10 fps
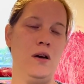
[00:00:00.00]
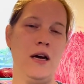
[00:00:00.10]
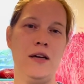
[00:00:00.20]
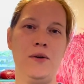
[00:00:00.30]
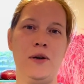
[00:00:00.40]

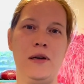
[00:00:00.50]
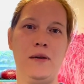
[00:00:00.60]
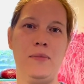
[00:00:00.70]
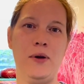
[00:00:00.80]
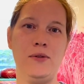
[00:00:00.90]
I know I
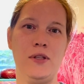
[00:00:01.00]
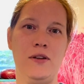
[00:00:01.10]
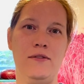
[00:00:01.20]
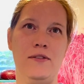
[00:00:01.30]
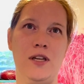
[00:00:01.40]
had posted
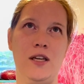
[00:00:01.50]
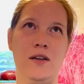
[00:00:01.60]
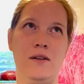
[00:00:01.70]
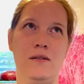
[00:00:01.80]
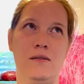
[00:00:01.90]
a
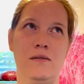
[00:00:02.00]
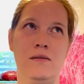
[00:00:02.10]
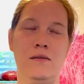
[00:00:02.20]
video,